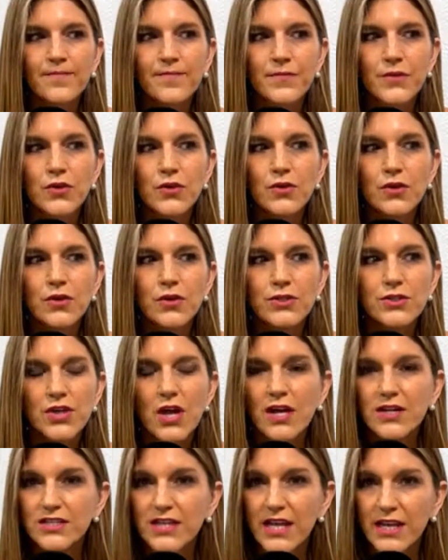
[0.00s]
You could
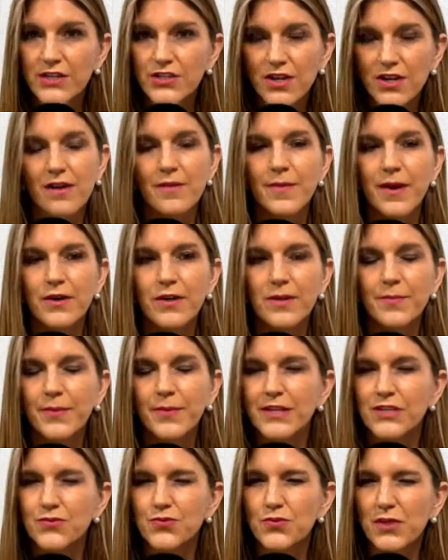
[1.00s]
talk to HR about it,
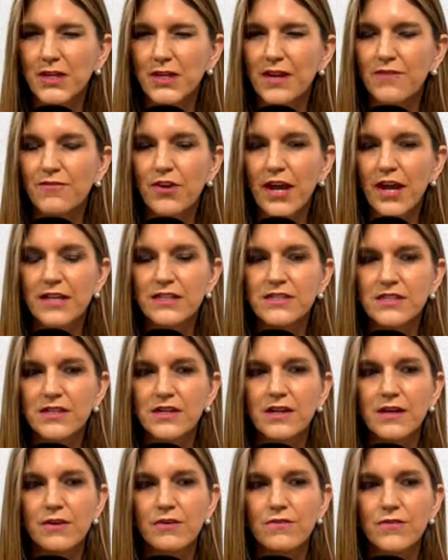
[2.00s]
but it's really never asked
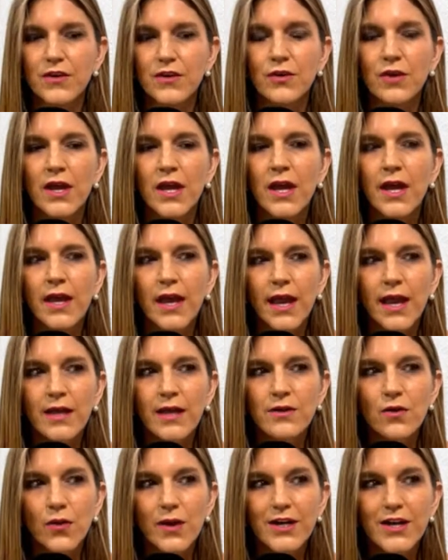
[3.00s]
in an interview.
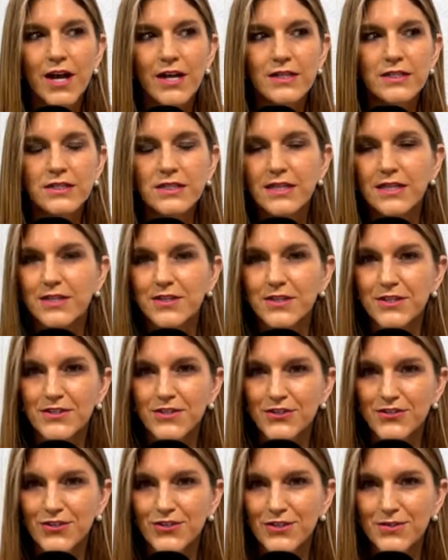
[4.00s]
And quite honestly, and this
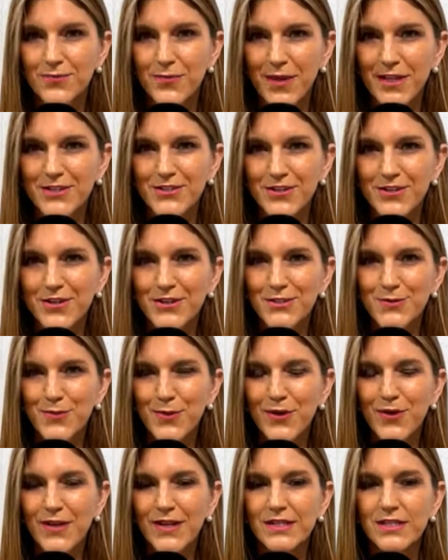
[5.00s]
is just based on
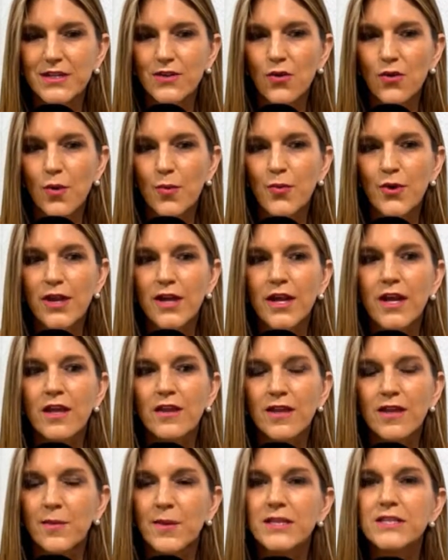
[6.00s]
experience in corporate,
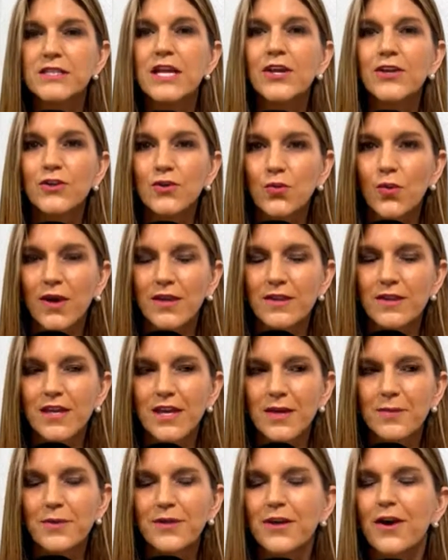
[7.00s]
they may tell you one
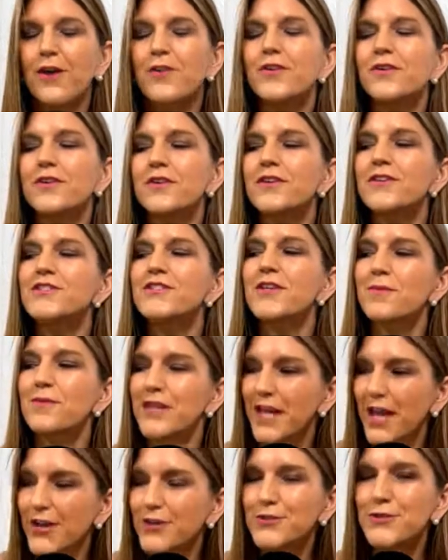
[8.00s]
thing, but
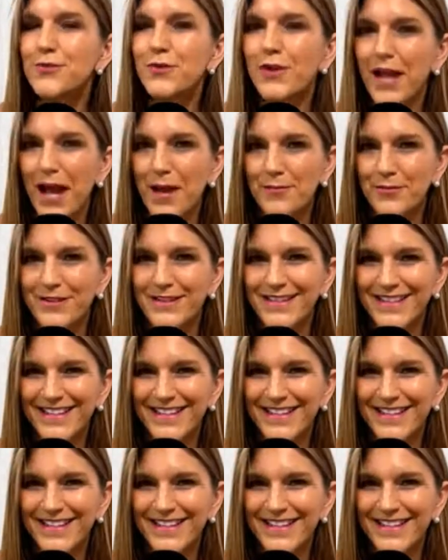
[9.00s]
something else will happen.